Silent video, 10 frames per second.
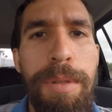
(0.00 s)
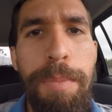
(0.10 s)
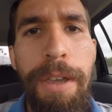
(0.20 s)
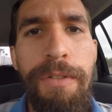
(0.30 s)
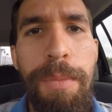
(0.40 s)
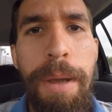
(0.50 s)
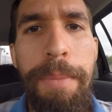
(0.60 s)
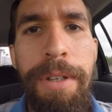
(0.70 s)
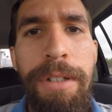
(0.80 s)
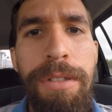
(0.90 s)
to pay for my
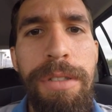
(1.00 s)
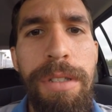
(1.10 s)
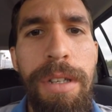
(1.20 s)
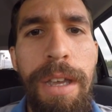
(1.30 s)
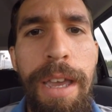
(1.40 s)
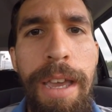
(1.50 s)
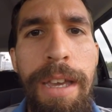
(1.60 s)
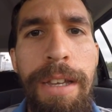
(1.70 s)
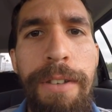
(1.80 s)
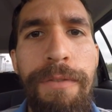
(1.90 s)
bills
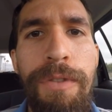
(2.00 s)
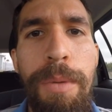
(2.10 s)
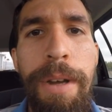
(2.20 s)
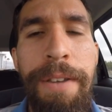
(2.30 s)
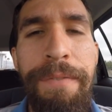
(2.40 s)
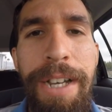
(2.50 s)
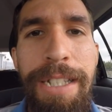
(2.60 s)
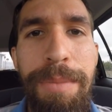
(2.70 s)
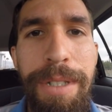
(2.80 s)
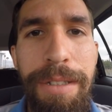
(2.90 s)
and for my
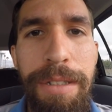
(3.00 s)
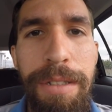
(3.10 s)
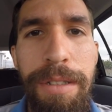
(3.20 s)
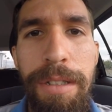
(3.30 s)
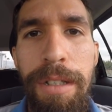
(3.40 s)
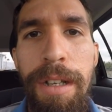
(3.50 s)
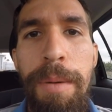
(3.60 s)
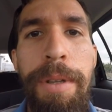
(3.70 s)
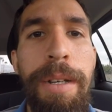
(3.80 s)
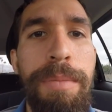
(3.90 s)
investments.
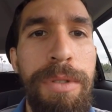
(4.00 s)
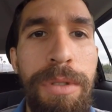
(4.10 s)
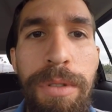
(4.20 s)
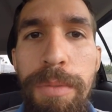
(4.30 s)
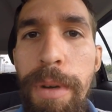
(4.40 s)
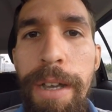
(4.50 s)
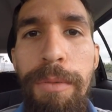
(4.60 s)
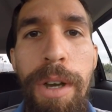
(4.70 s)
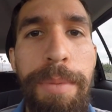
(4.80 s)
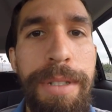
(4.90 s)
Coming up soon, my
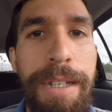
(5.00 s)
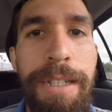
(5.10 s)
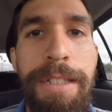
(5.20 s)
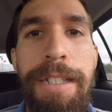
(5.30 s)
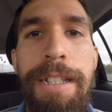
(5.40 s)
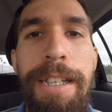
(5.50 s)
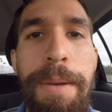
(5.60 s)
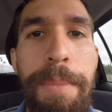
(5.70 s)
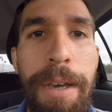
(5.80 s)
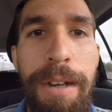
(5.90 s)
website is gonna
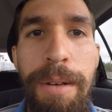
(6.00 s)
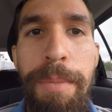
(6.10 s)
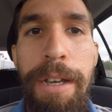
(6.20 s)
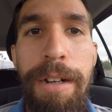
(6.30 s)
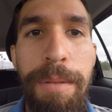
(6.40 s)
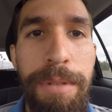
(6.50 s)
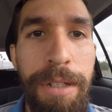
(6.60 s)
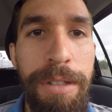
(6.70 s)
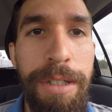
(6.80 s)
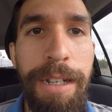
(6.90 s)
get better and better. I'm
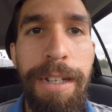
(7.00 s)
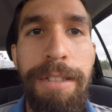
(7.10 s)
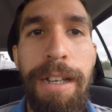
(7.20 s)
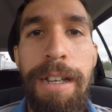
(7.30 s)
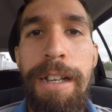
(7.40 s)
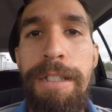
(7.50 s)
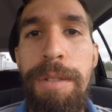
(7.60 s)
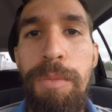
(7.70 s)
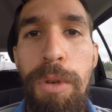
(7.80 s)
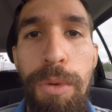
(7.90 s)
telling you guys, I got
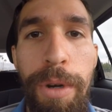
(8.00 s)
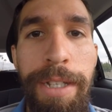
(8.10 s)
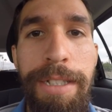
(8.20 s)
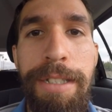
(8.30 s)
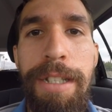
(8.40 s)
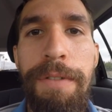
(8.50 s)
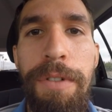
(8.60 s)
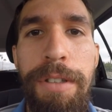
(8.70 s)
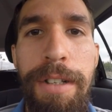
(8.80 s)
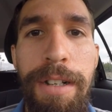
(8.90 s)
some great stuff
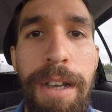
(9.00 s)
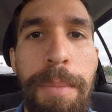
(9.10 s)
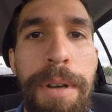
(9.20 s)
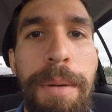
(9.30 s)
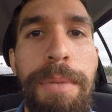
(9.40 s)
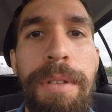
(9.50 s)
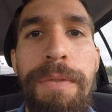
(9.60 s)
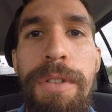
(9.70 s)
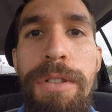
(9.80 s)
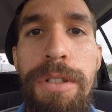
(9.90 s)
on there coming up in the
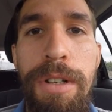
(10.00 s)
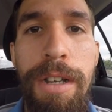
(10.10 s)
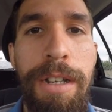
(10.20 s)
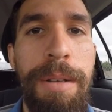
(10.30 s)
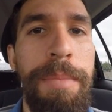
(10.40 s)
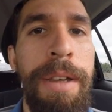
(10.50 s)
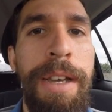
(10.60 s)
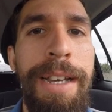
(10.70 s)
future, and I'm